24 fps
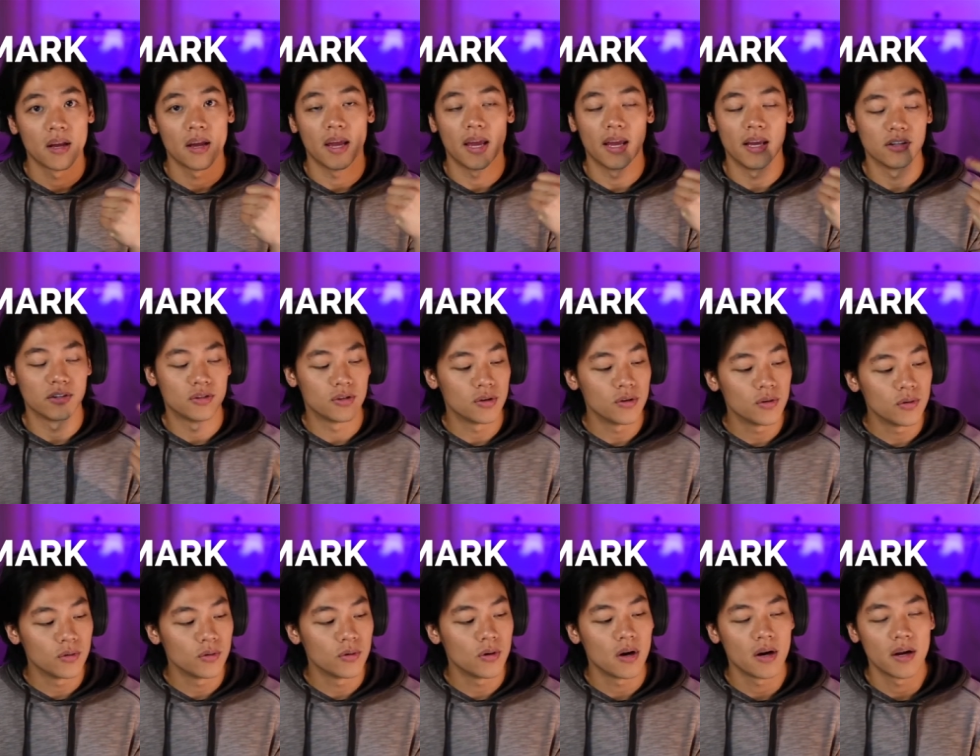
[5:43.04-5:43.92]

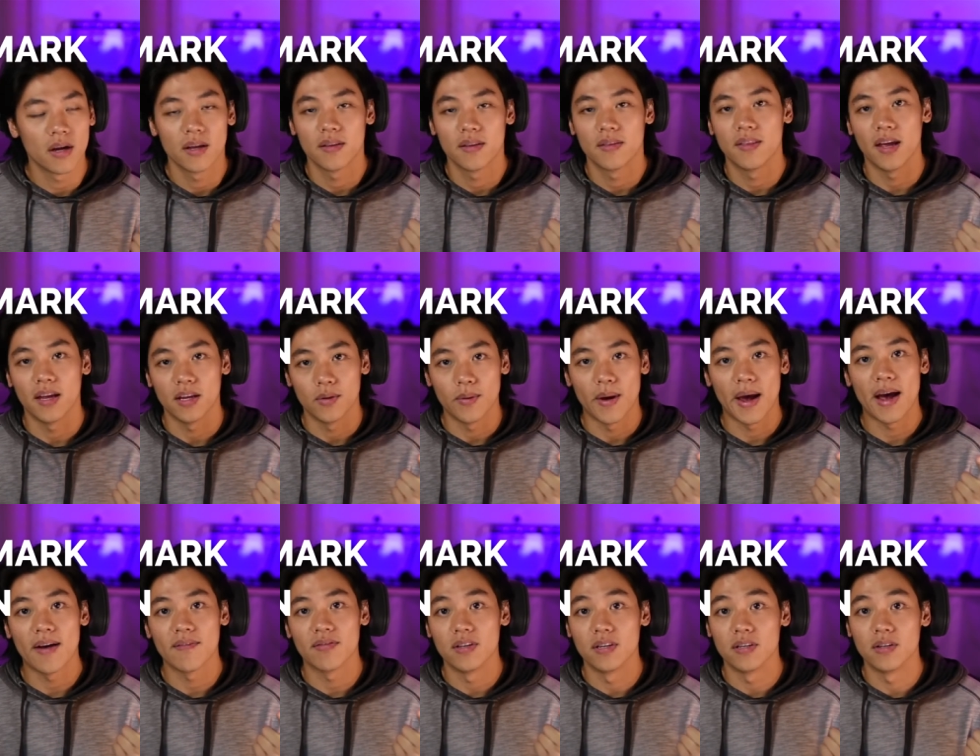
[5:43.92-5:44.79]
two, that you
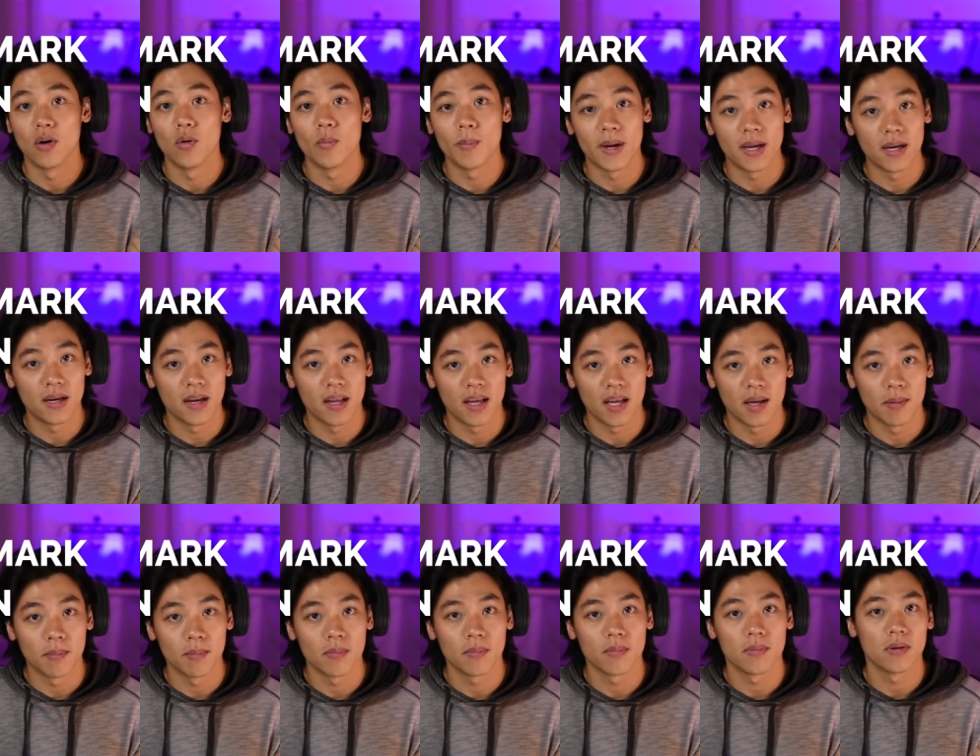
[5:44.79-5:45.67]
have the domain
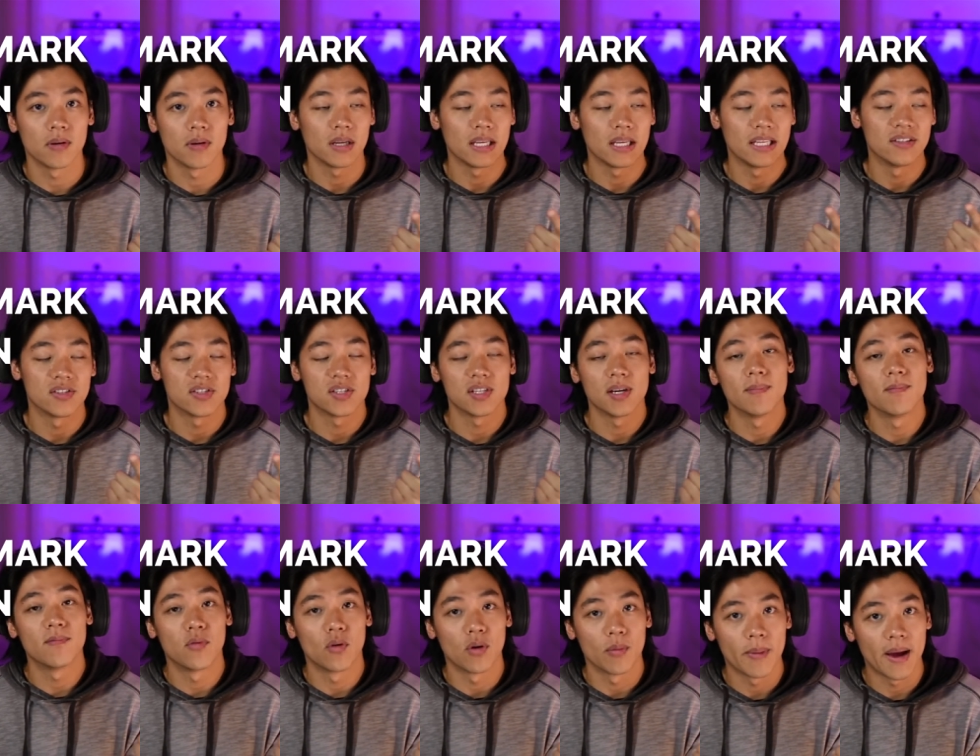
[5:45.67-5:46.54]
name in some
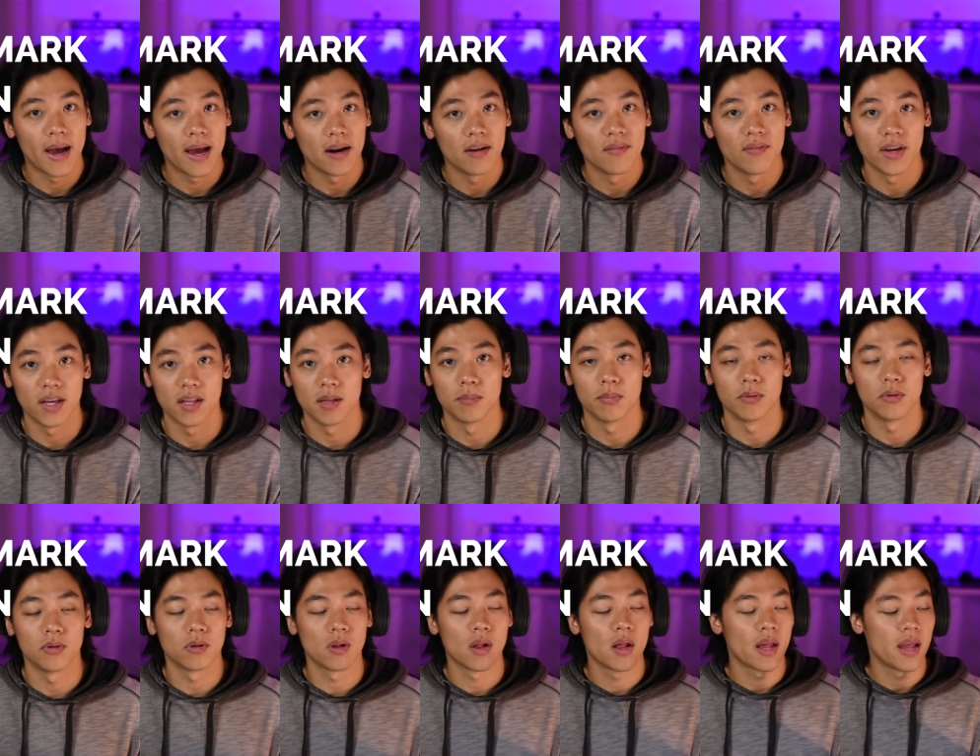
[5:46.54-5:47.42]
format
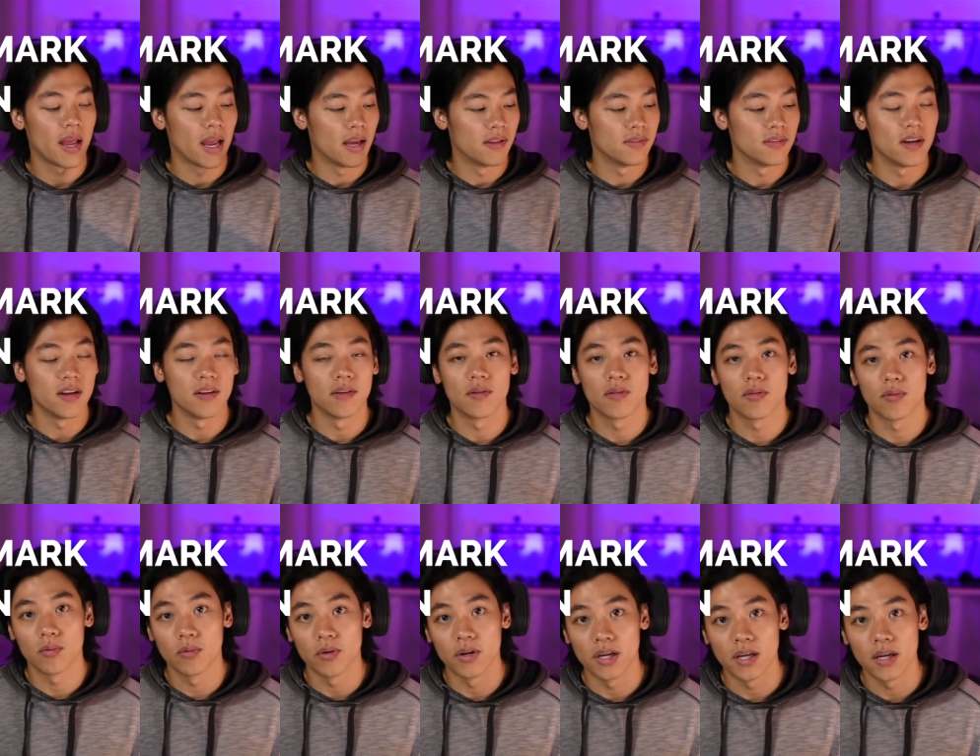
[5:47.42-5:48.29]
available, and then
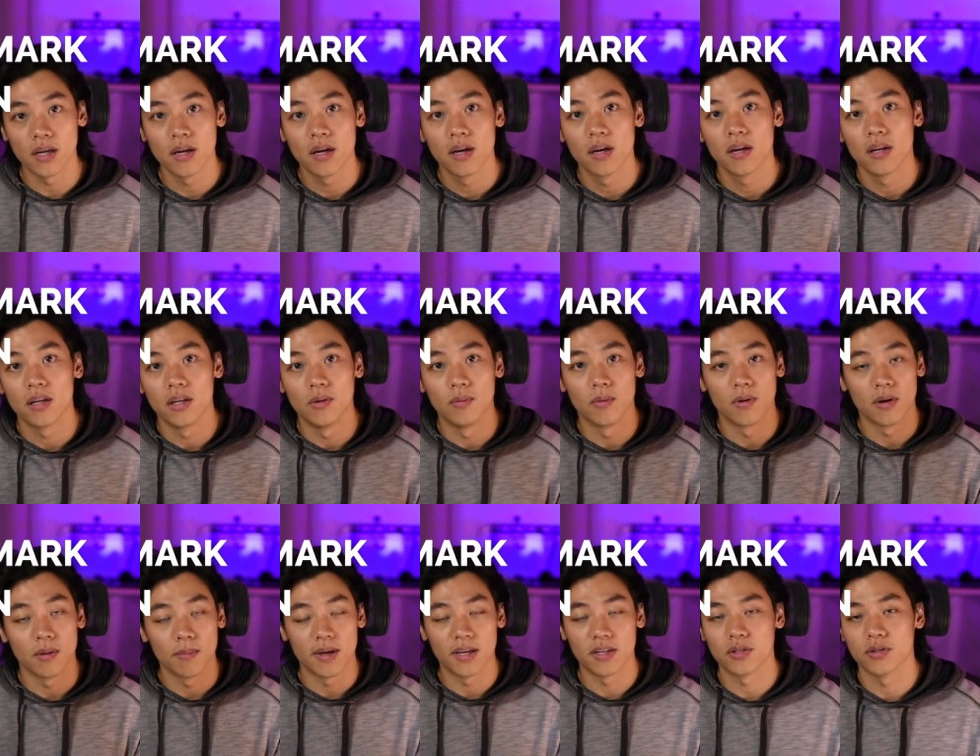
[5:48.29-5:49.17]
three, you want to
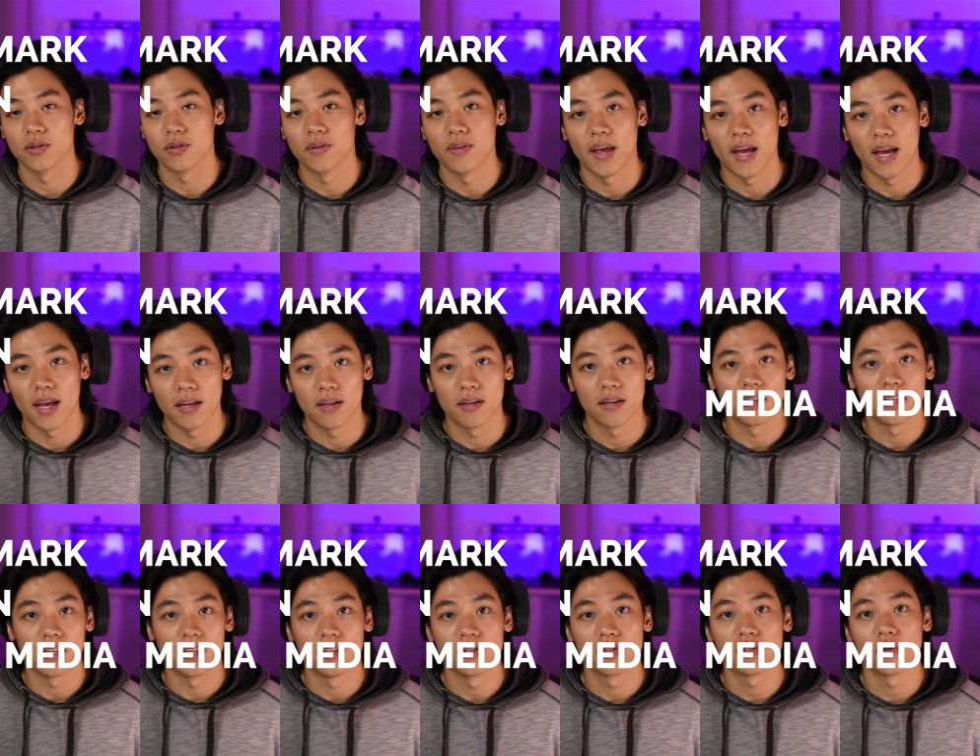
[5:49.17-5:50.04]
make sure that
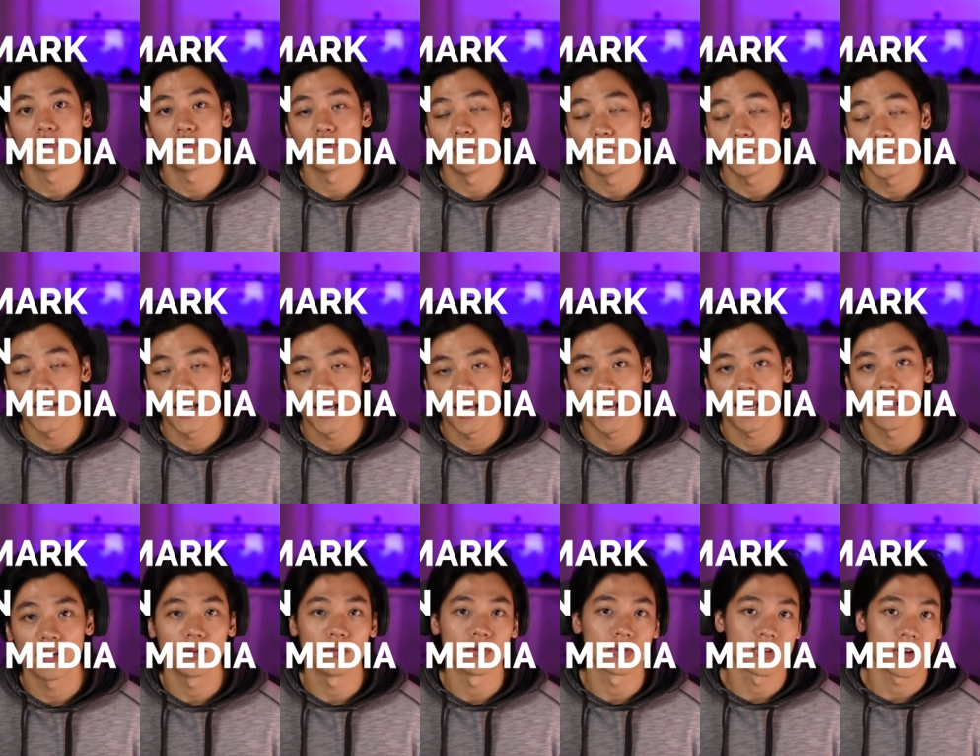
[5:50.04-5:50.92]
the social media
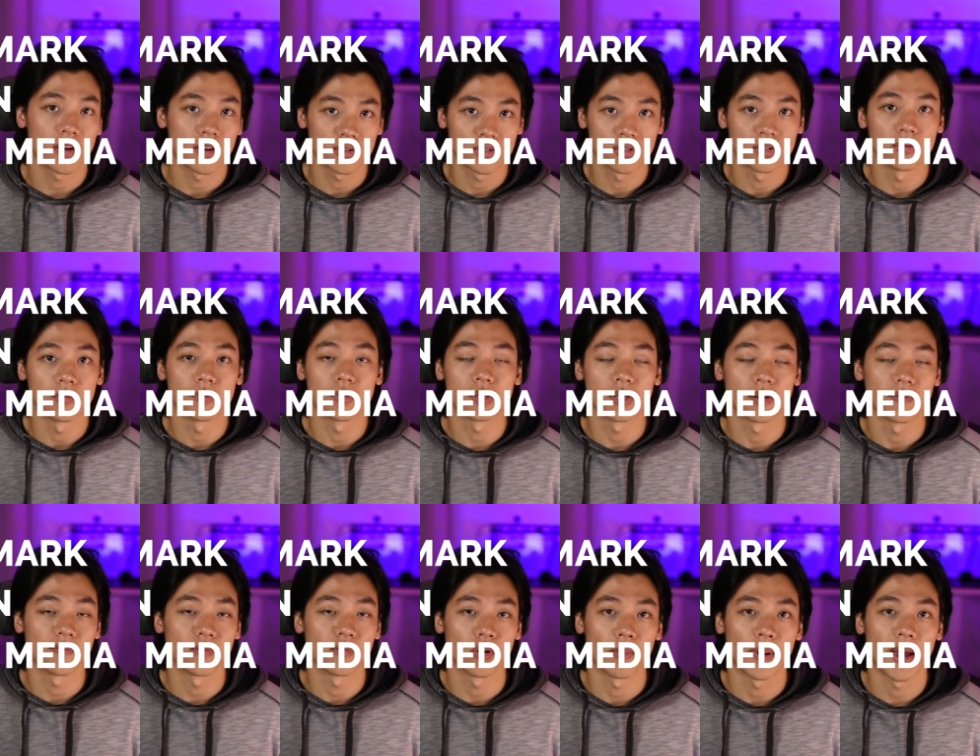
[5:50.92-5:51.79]
handles also in
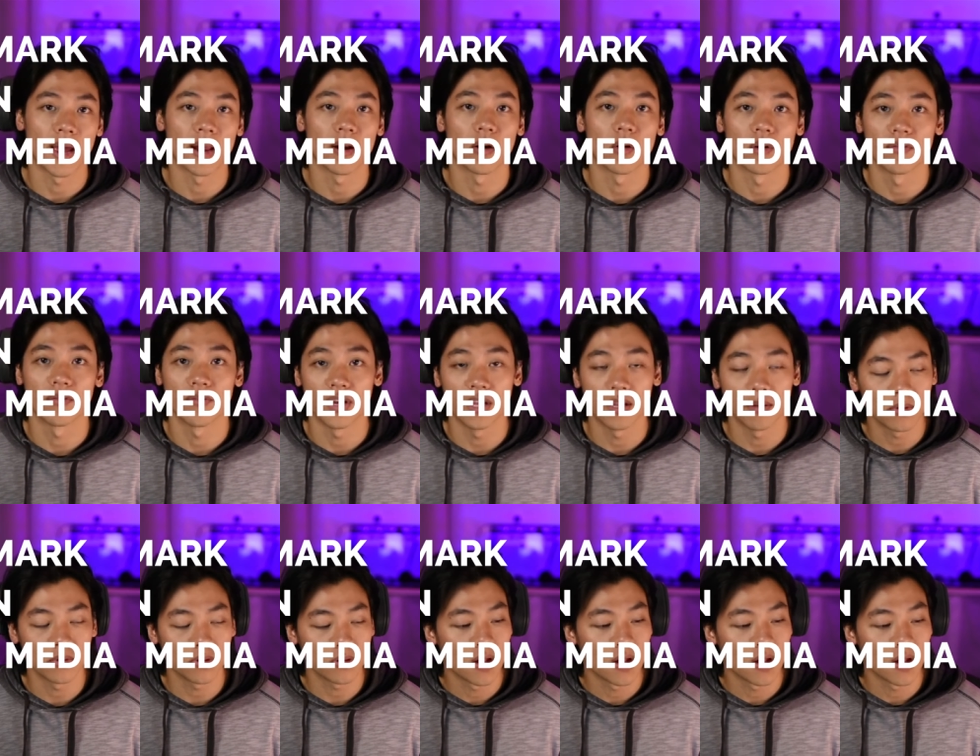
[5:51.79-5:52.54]
some format are available.